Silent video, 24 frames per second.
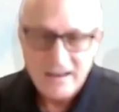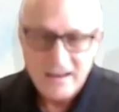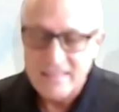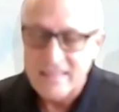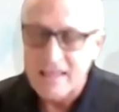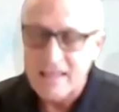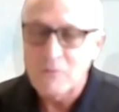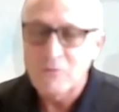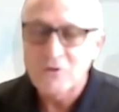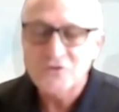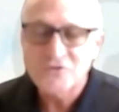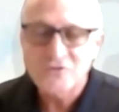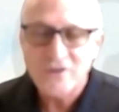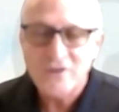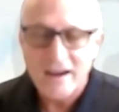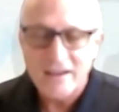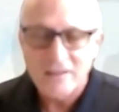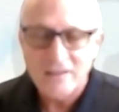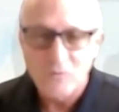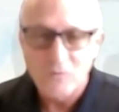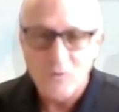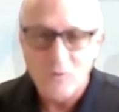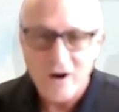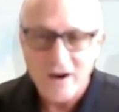They were
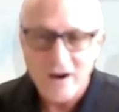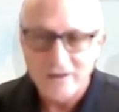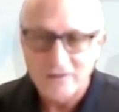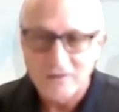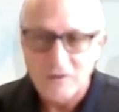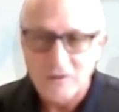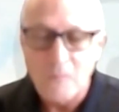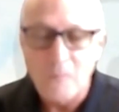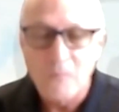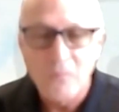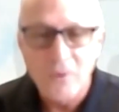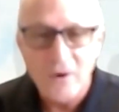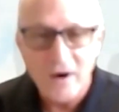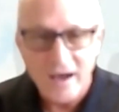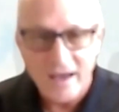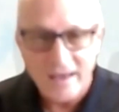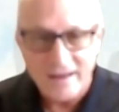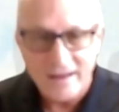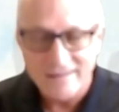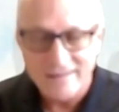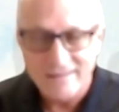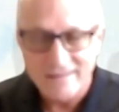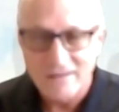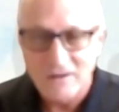drying the water,
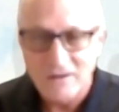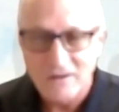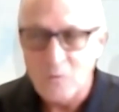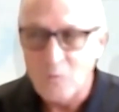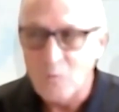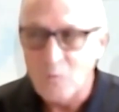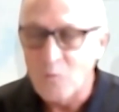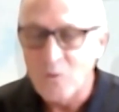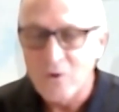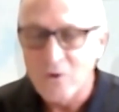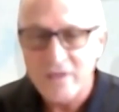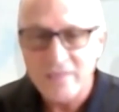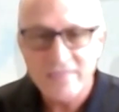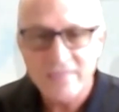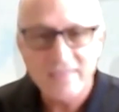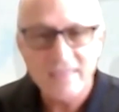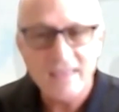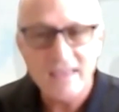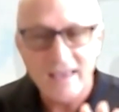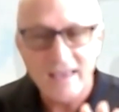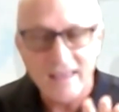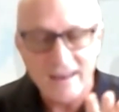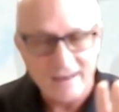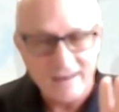but
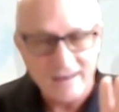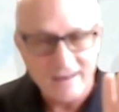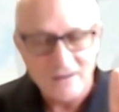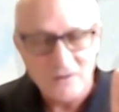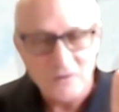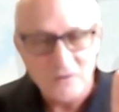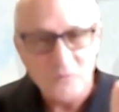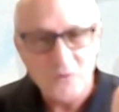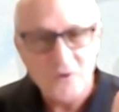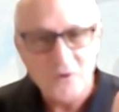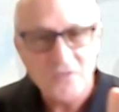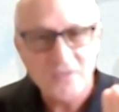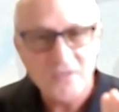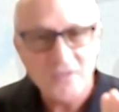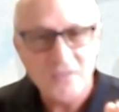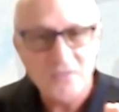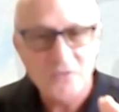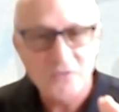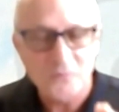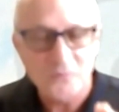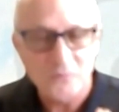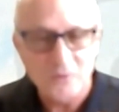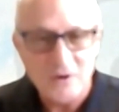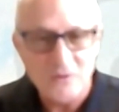within
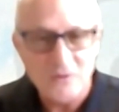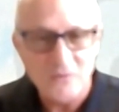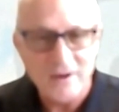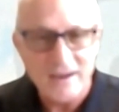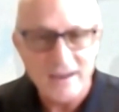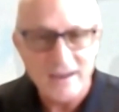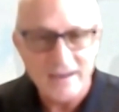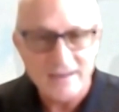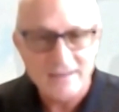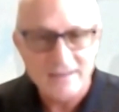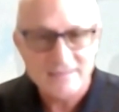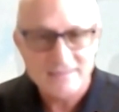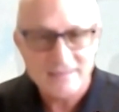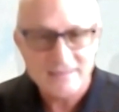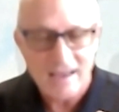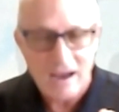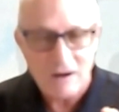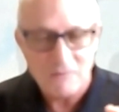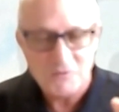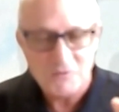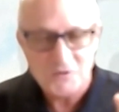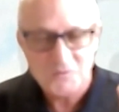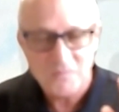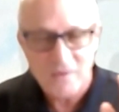3 weeks,
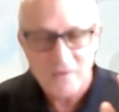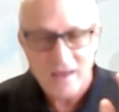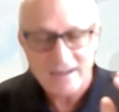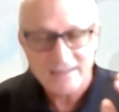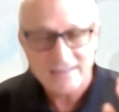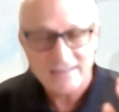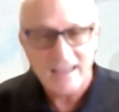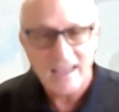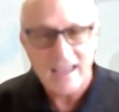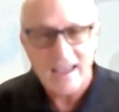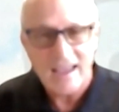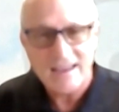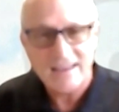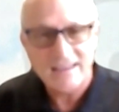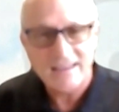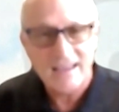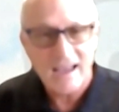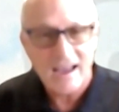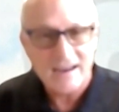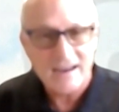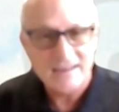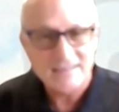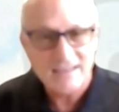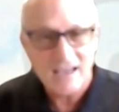I was back to 8
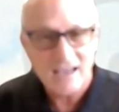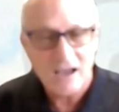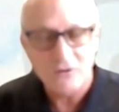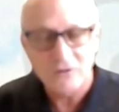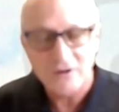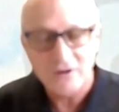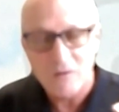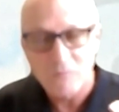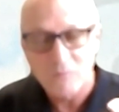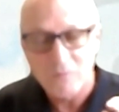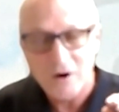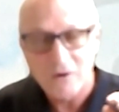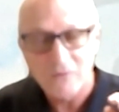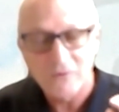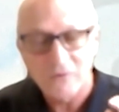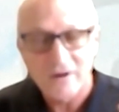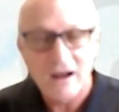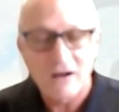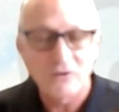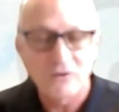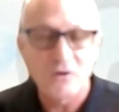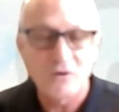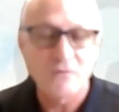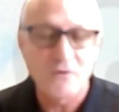guys out, and we were
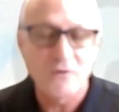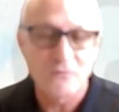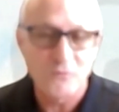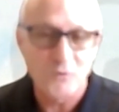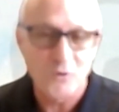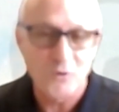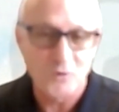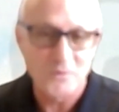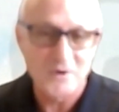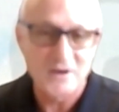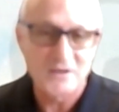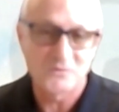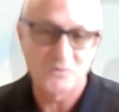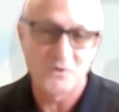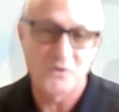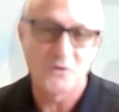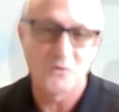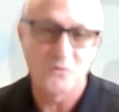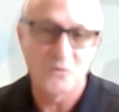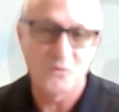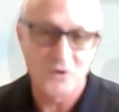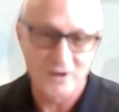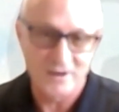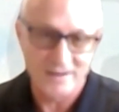out over 4 weeks worth
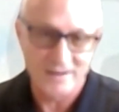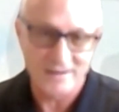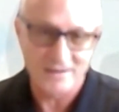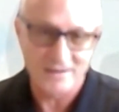of work.